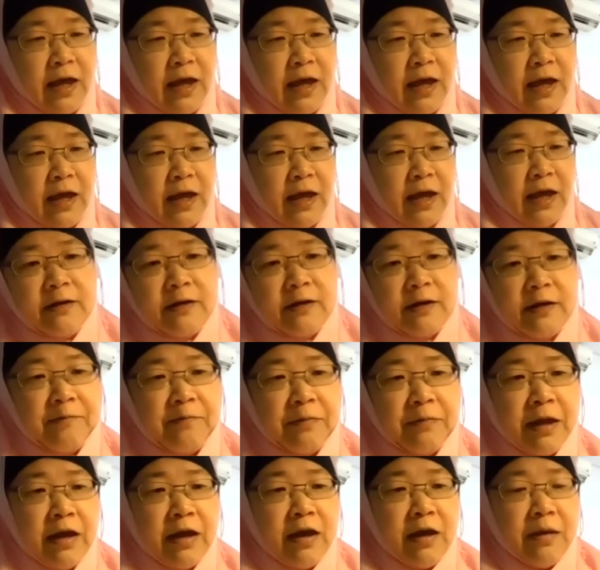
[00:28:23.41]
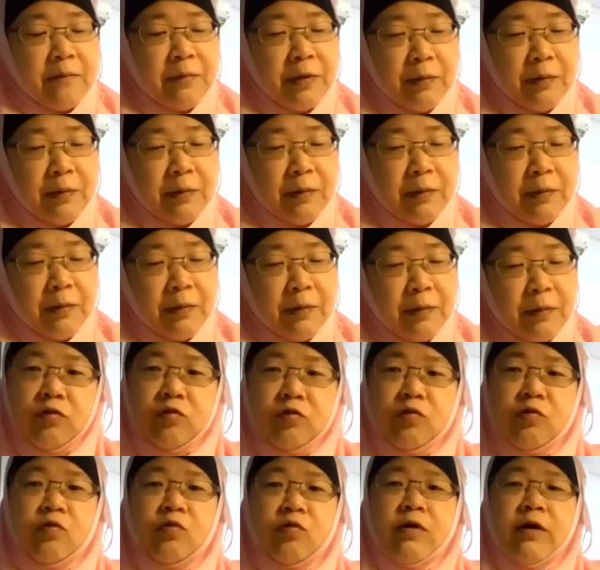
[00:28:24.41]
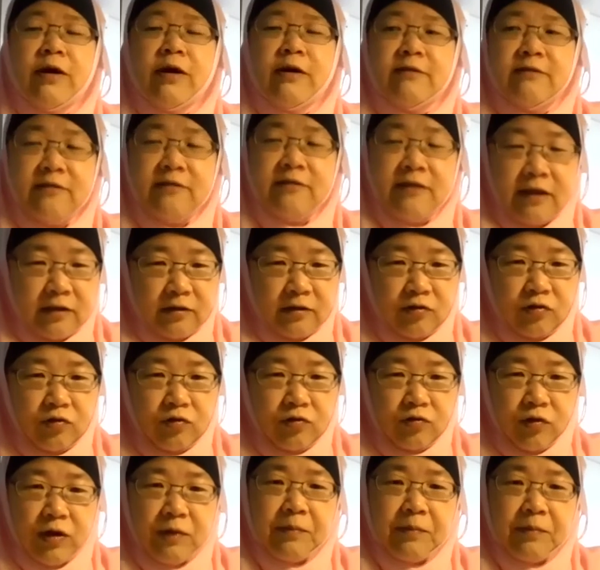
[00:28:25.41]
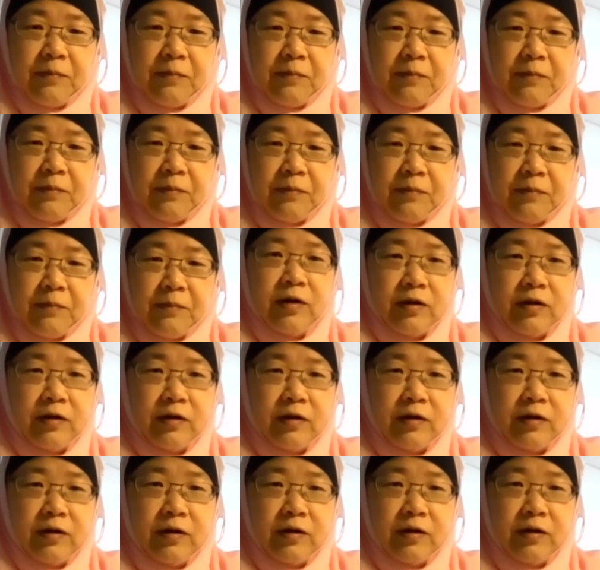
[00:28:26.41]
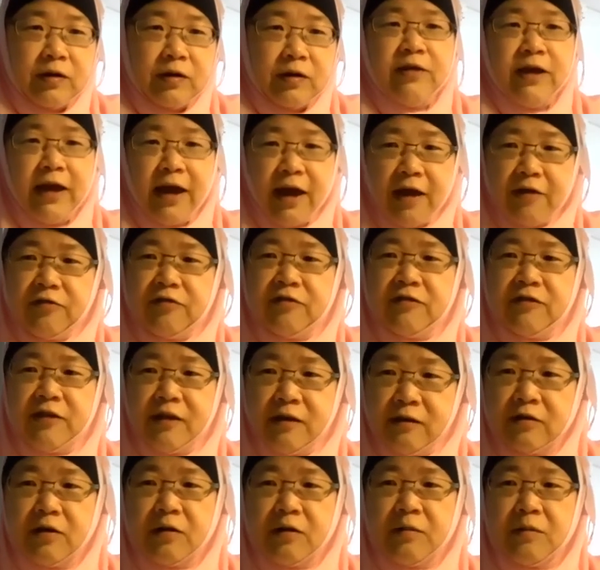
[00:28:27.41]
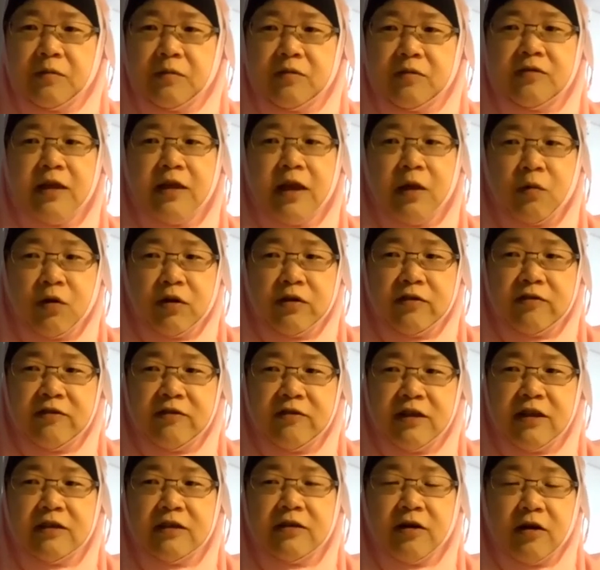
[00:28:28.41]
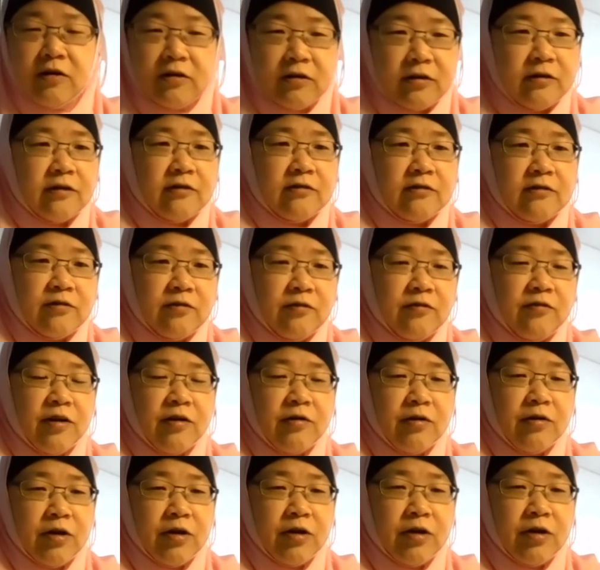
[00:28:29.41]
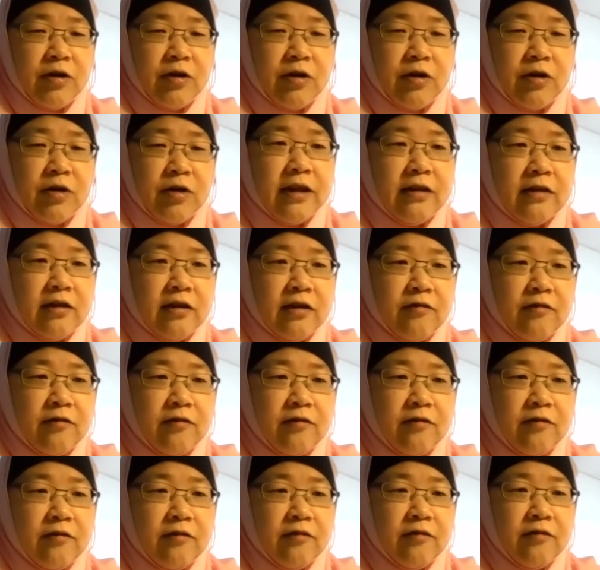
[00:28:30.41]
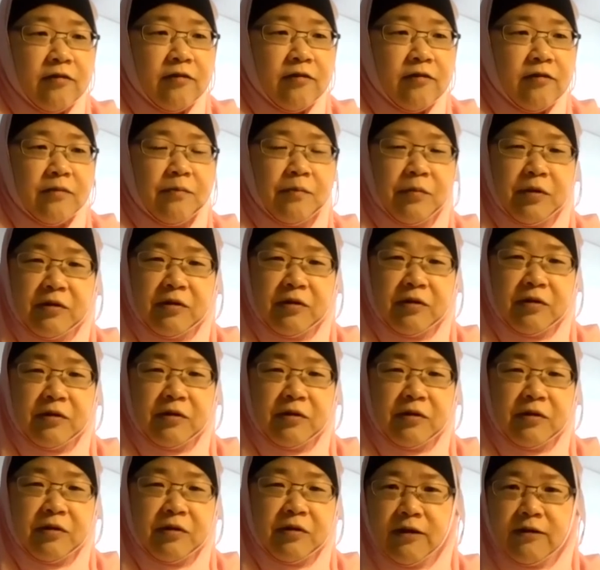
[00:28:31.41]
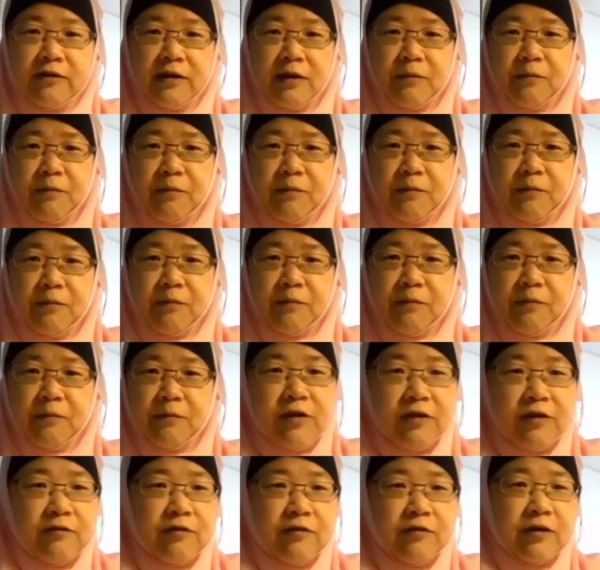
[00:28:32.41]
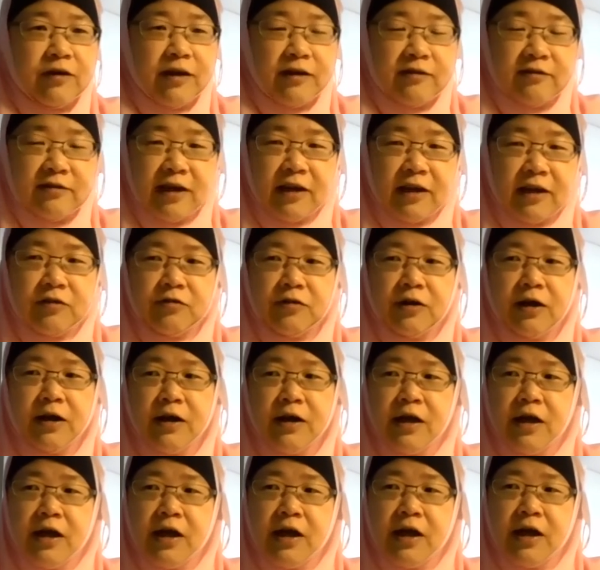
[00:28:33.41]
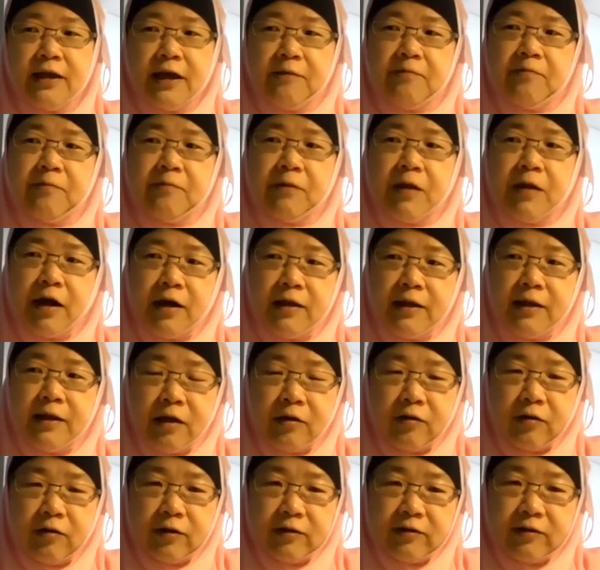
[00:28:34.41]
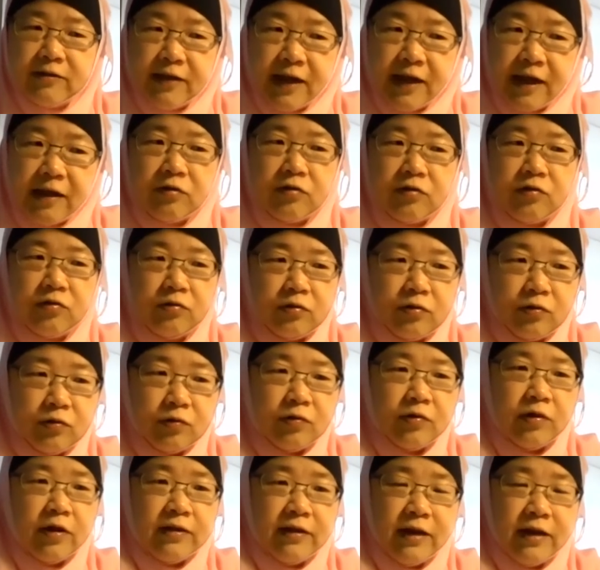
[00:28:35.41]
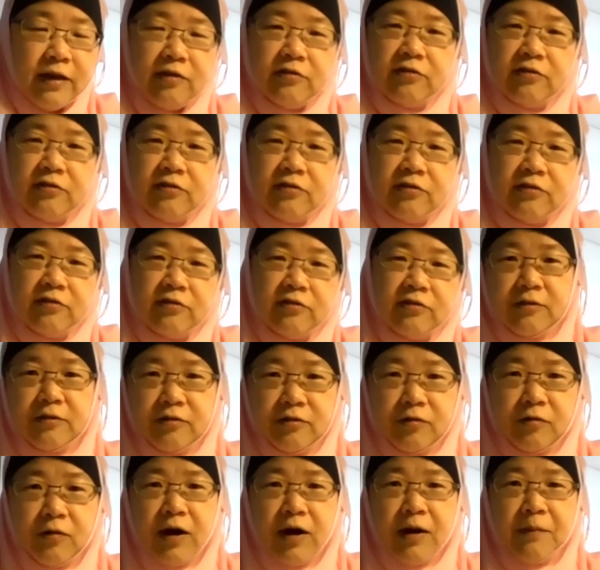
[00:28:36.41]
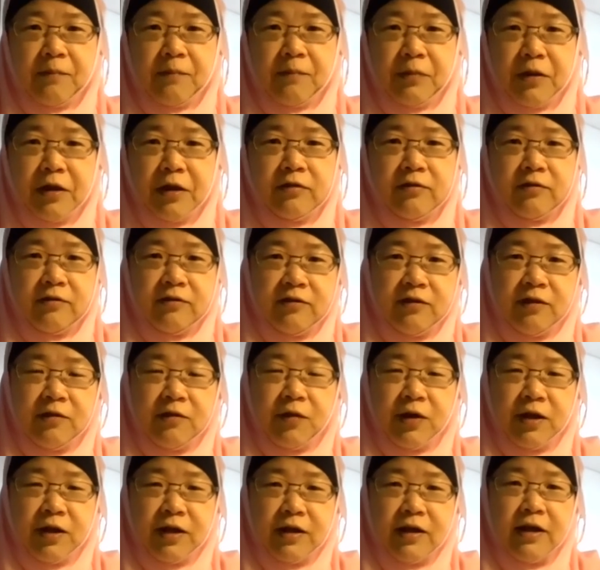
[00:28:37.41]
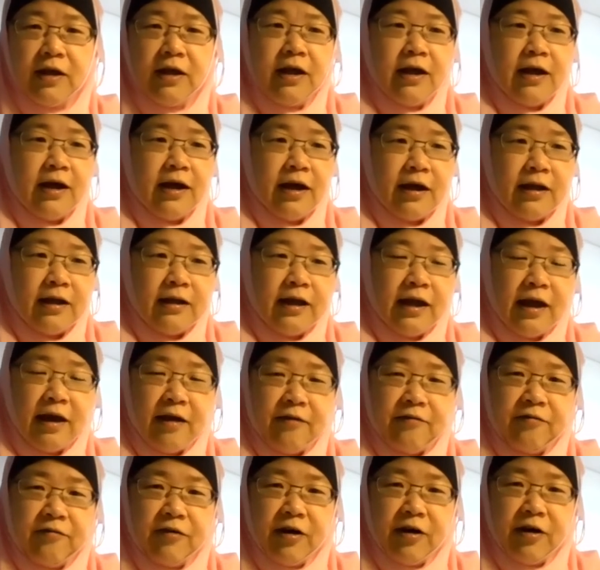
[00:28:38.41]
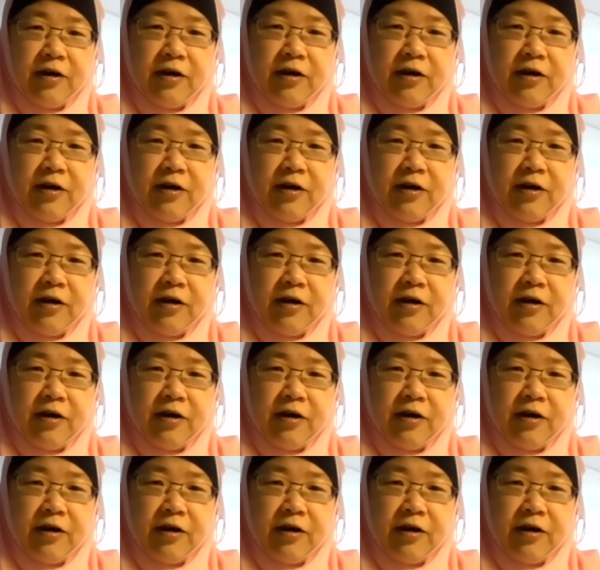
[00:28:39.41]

And people tend to seek treatment very early. If they have symptoms, they will see doctors very quickly. And if the symptom persists, for example, fever, etc., then they will send to do a nasopharyngeal swab to see whether they have